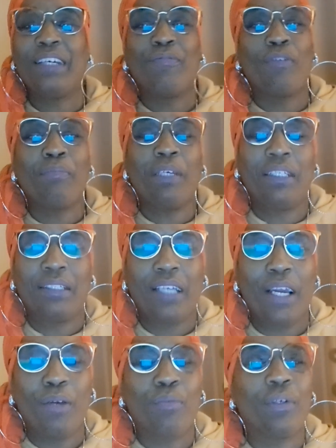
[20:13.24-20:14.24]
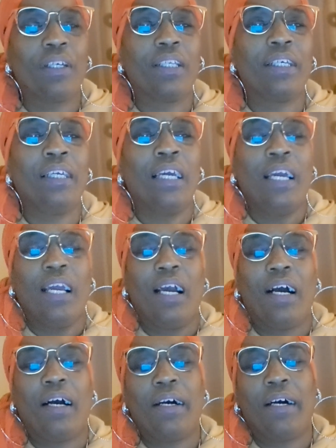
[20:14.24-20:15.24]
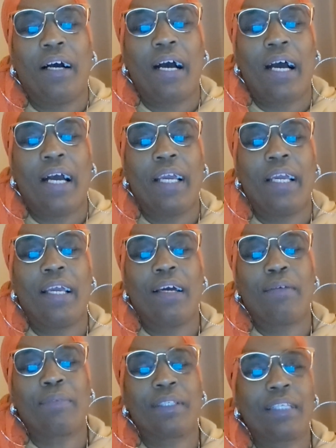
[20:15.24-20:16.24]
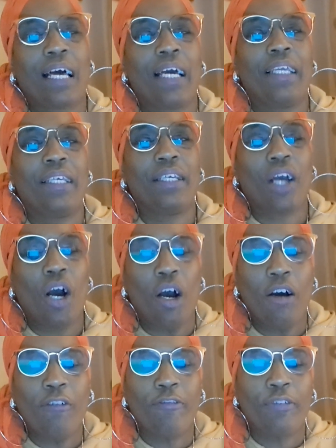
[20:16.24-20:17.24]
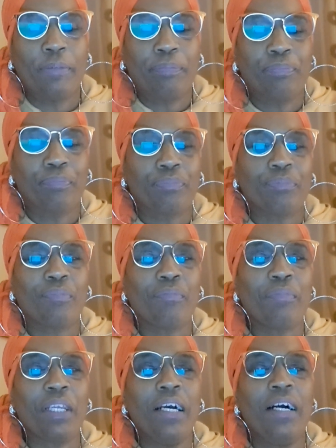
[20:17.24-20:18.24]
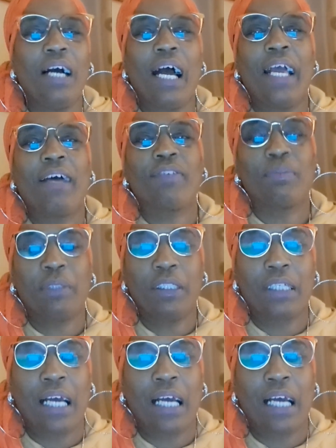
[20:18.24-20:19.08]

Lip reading: it for me today. Really, I am signing off. I have some good